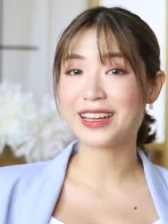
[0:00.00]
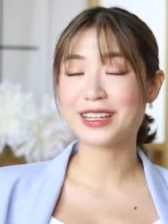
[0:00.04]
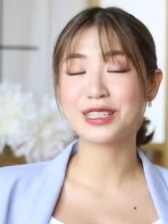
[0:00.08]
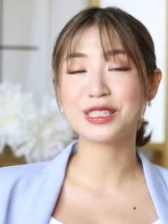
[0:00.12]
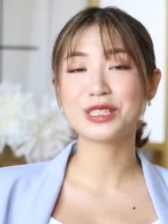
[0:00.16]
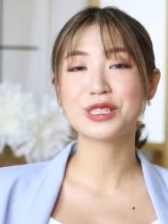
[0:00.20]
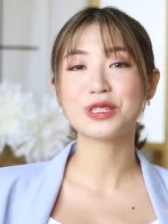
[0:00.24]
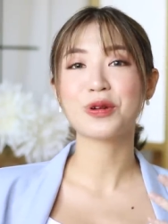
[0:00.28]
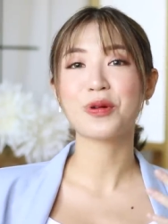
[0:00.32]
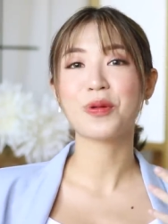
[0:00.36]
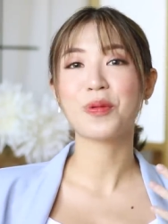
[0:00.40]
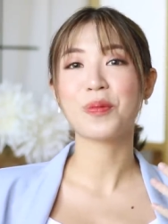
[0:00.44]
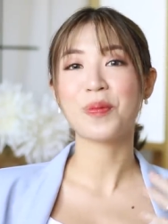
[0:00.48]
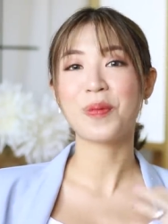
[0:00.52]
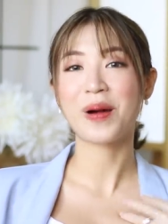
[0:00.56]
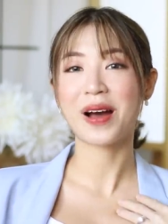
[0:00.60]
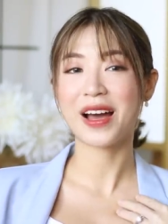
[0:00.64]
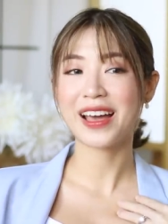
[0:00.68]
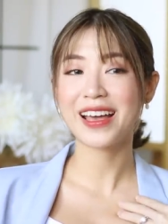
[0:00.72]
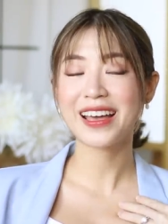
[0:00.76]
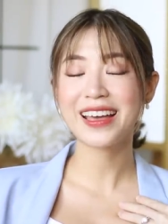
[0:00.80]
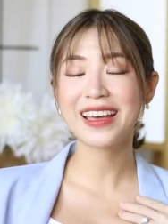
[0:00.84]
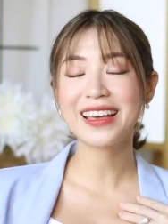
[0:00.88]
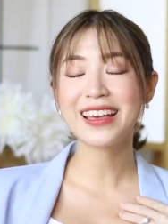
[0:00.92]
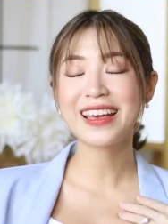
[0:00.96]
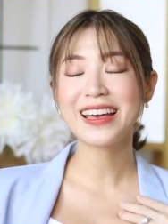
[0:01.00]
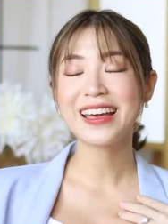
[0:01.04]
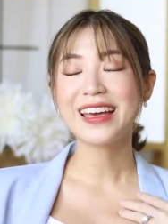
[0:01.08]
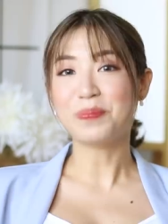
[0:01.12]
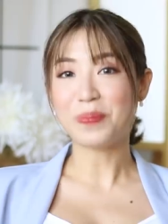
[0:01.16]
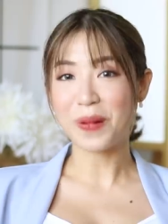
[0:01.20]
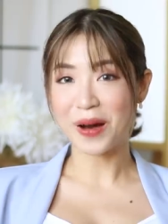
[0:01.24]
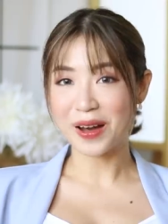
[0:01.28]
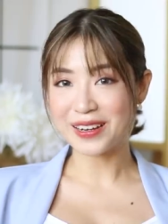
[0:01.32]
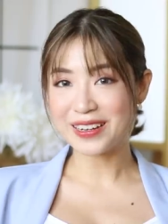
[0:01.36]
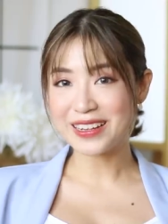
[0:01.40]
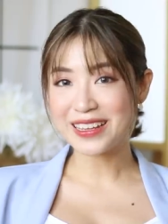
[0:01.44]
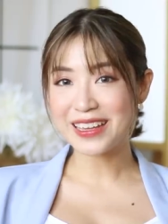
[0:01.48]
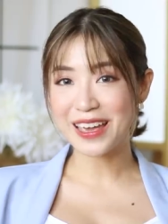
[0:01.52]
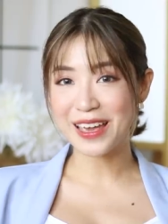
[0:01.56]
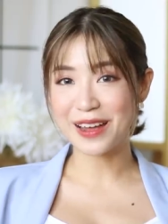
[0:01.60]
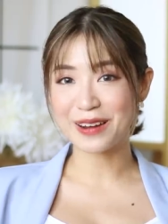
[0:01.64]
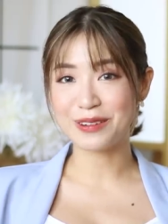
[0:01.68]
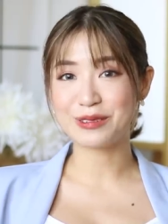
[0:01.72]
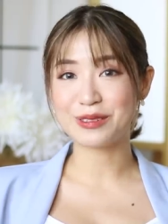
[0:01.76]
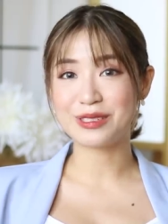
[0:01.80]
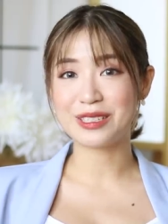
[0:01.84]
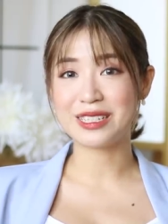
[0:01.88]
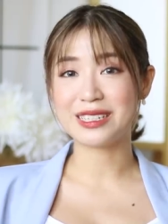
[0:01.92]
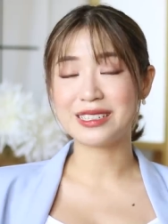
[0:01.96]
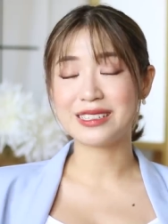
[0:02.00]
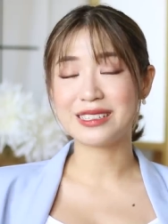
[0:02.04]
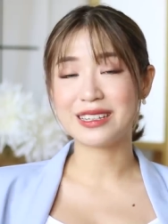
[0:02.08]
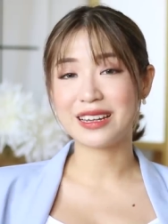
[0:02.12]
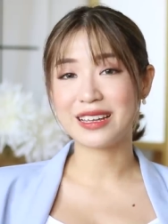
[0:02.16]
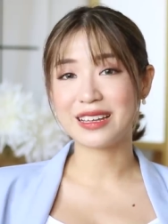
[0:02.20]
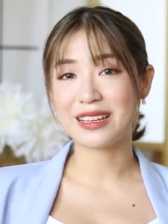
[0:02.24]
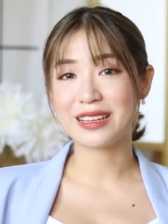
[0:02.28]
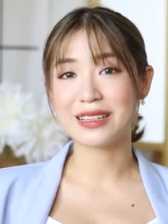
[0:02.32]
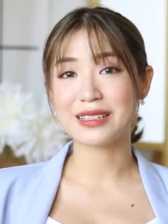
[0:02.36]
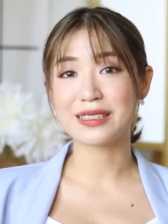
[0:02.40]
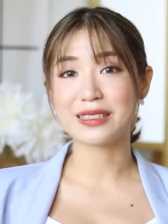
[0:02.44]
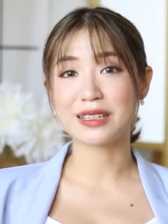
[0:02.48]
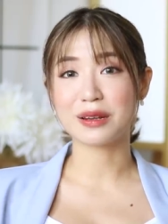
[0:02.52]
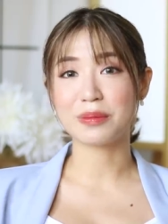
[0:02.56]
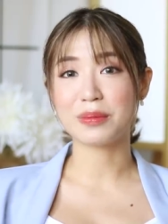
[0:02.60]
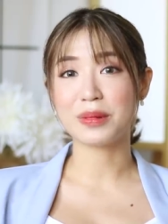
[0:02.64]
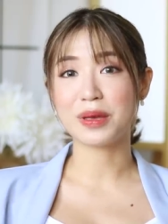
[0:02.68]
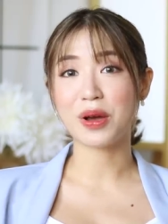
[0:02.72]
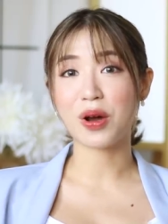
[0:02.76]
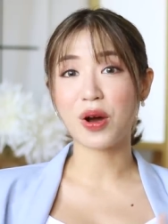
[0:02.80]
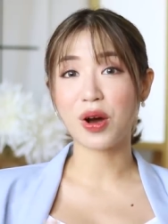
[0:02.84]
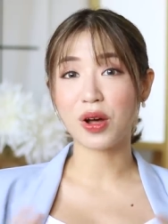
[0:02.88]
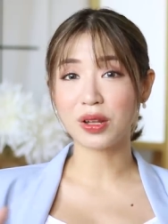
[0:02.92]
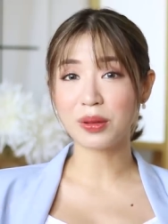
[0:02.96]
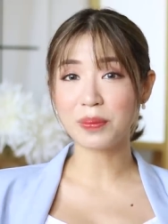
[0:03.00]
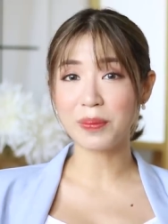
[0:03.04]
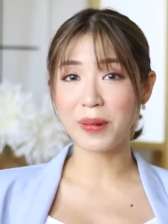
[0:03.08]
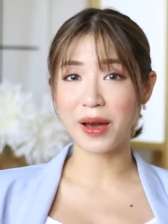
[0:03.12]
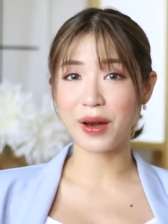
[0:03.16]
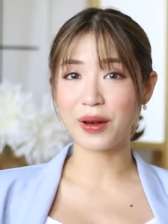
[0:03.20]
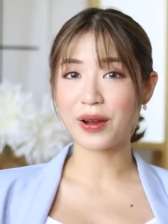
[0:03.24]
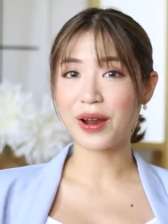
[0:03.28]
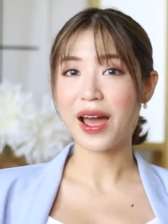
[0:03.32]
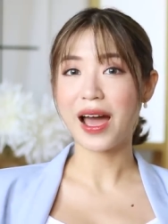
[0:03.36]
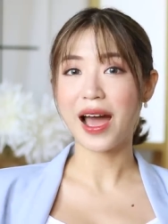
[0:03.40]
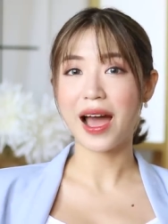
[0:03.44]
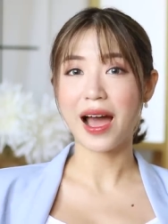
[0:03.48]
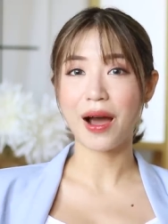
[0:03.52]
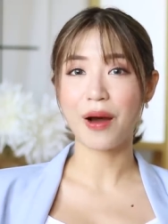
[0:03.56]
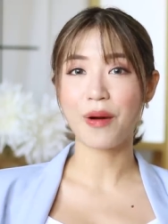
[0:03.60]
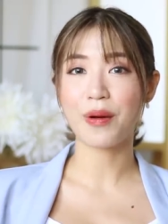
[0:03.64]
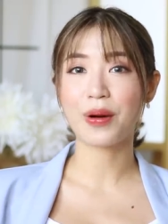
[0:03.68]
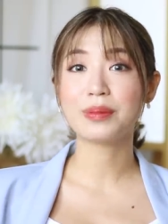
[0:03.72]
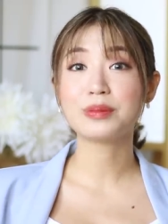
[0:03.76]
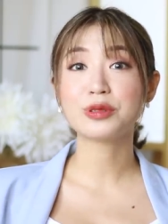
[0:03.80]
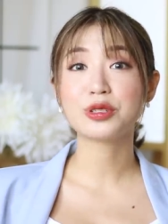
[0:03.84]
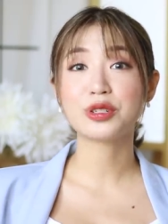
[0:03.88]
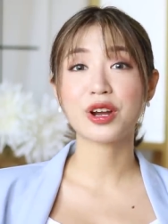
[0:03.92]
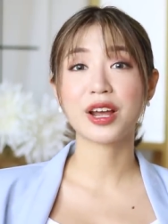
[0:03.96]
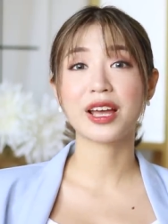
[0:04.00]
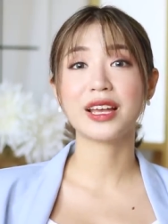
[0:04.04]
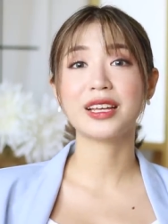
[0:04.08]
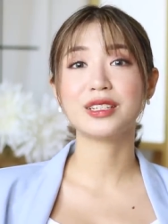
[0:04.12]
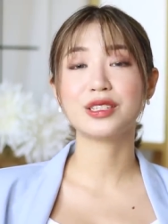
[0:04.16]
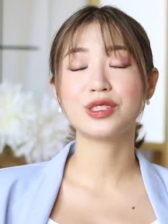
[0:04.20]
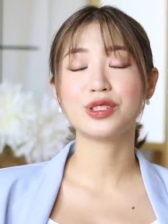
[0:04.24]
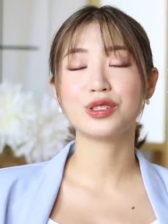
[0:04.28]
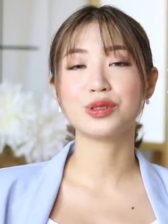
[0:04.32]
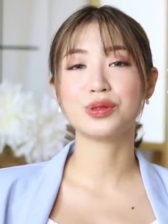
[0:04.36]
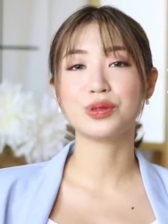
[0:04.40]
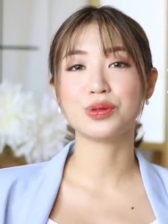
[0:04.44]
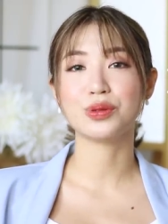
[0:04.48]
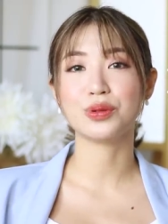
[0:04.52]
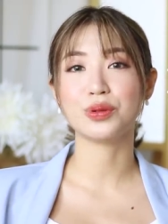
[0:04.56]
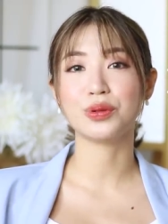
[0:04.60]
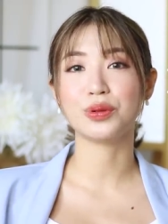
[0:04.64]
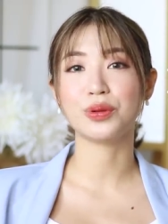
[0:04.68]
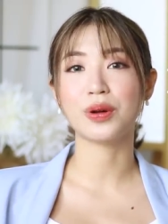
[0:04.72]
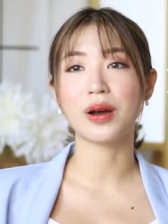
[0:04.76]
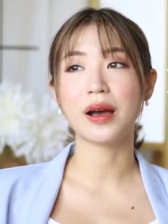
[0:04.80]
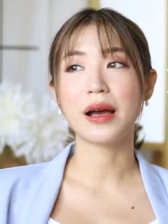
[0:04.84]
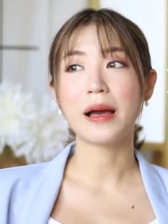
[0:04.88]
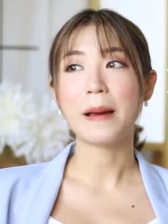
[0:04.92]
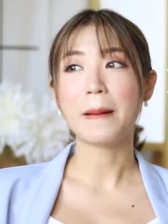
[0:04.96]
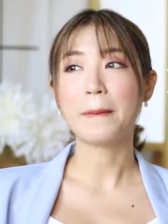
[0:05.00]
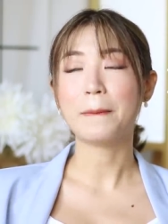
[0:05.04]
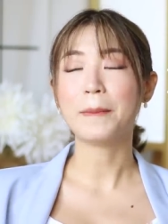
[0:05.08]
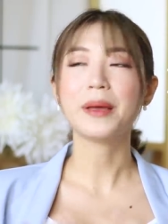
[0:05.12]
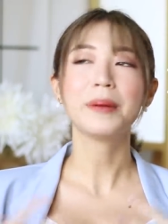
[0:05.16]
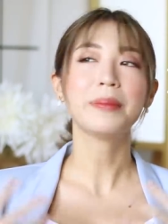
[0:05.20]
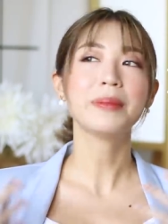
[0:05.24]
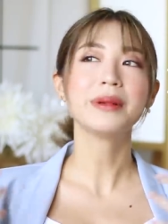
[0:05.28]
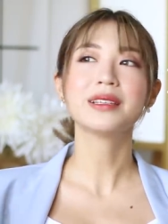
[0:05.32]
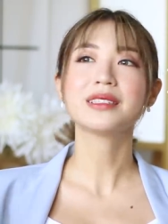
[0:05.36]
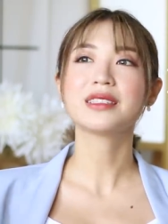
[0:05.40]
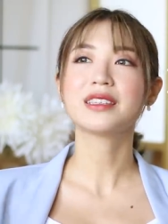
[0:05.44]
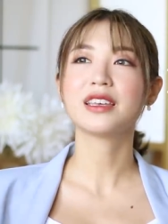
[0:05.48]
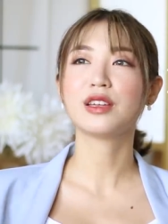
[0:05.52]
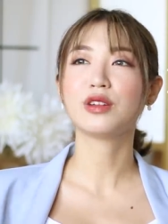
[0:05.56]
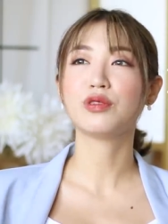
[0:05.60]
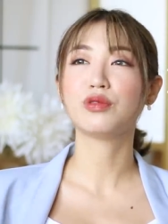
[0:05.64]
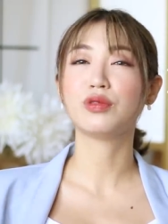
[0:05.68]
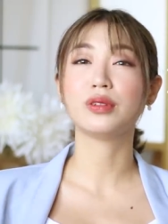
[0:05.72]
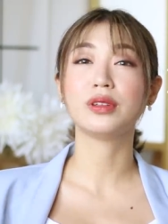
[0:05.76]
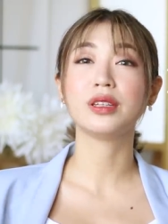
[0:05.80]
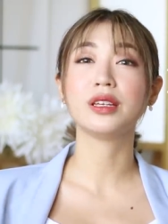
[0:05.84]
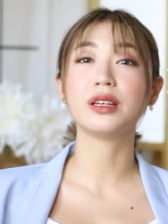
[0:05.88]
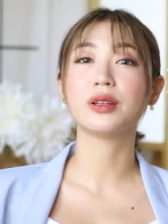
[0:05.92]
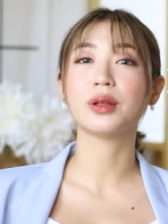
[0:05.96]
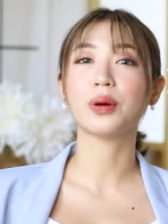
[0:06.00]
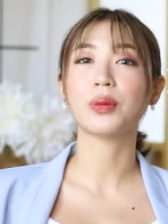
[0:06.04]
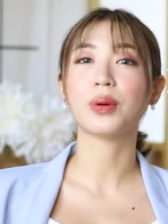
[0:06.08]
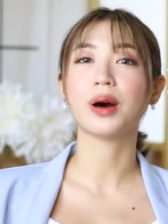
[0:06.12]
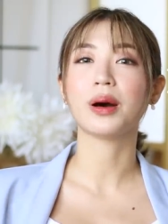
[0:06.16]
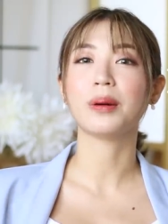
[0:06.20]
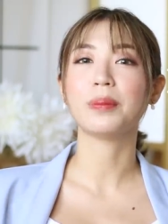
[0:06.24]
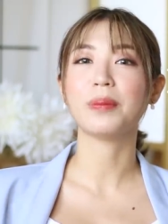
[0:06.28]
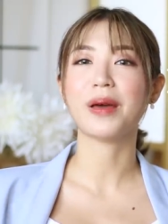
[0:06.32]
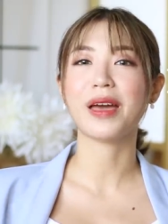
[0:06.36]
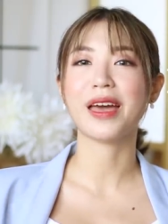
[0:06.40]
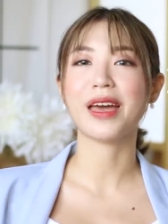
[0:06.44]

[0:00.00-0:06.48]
And so my body care routine today is gonna be all about how I'm trying to make my skin really glow up